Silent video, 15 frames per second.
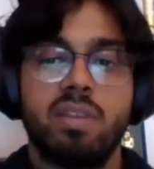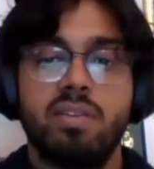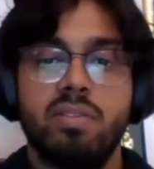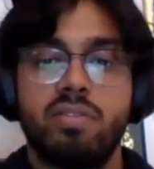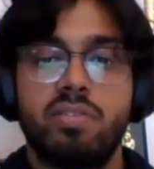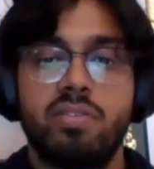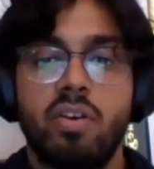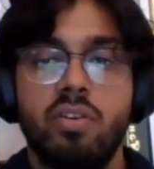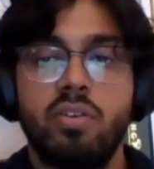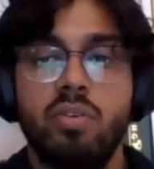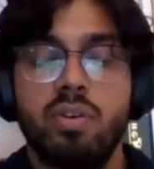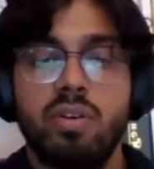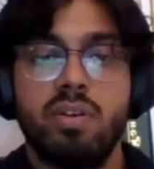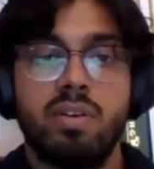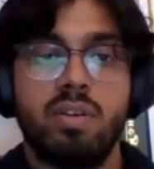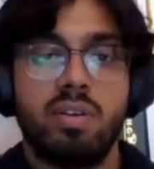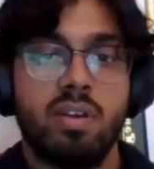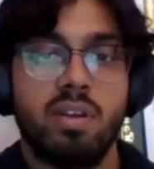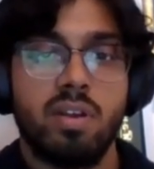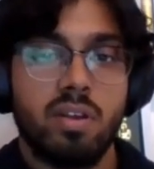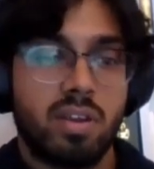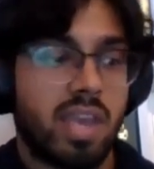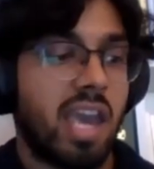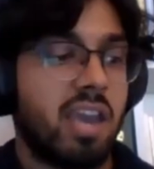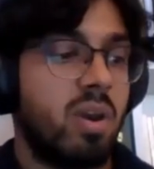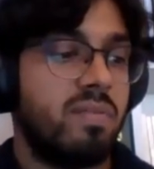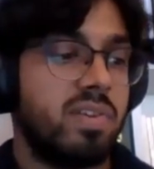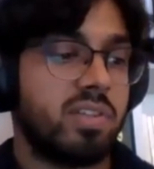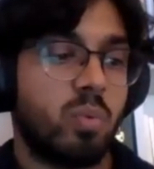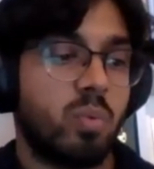So
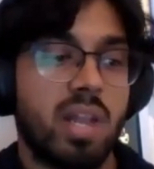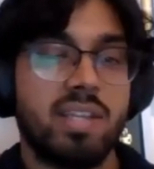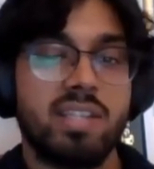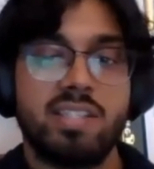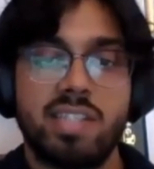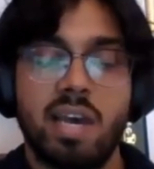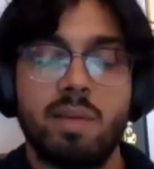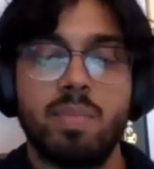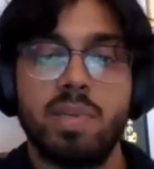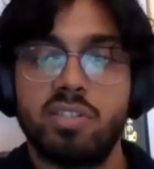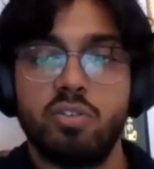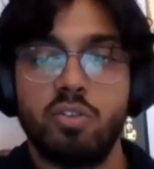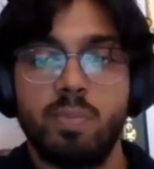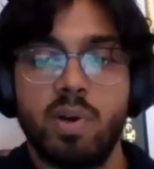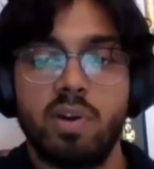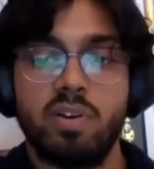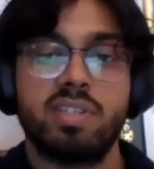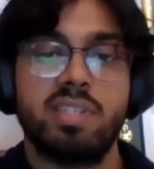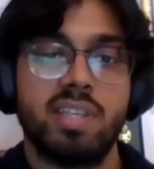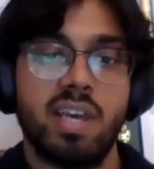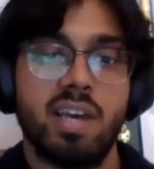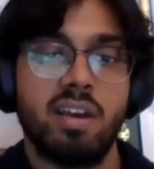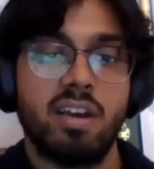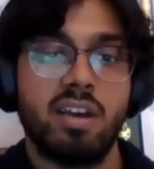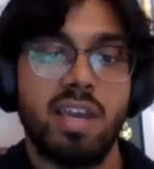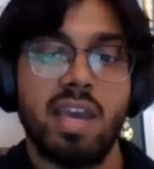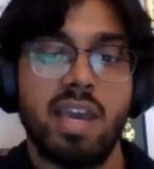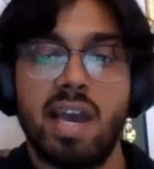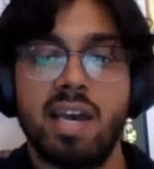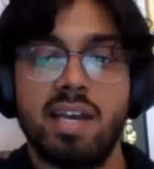K-Wave is a well-established toolbox.
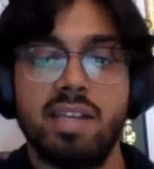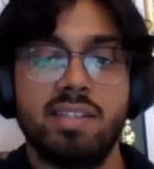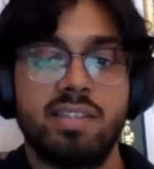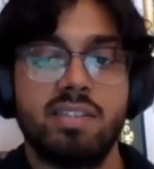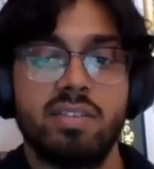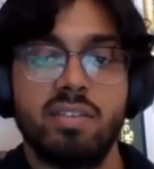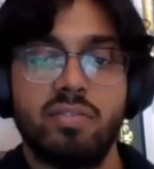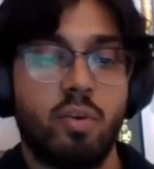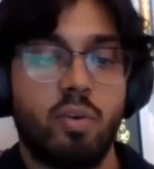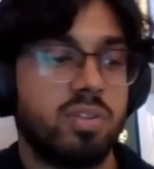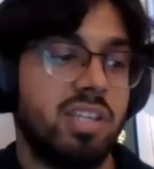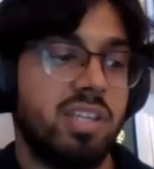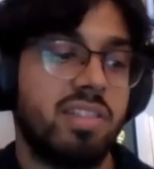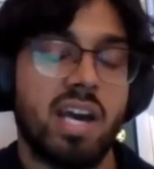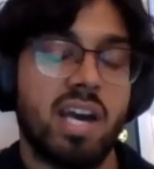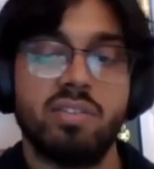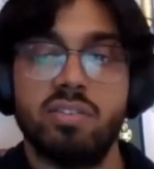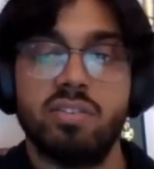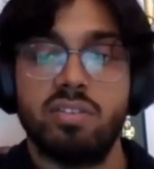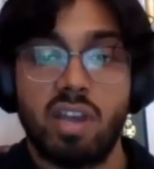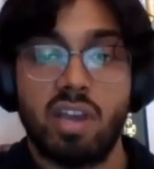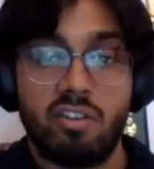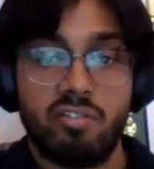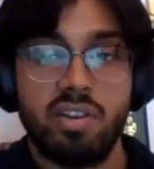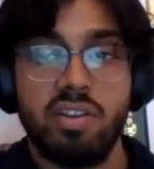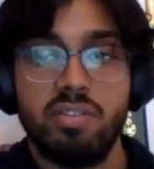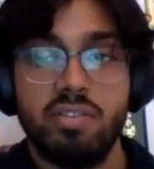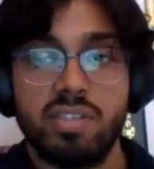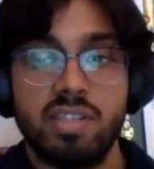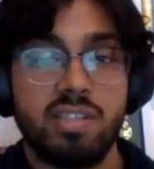It has 14,000 current
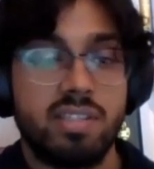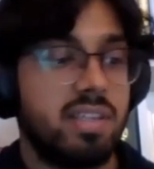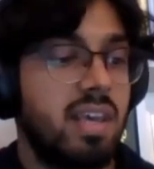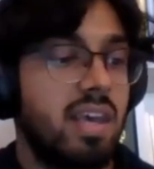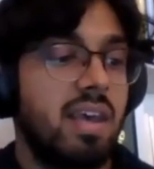users.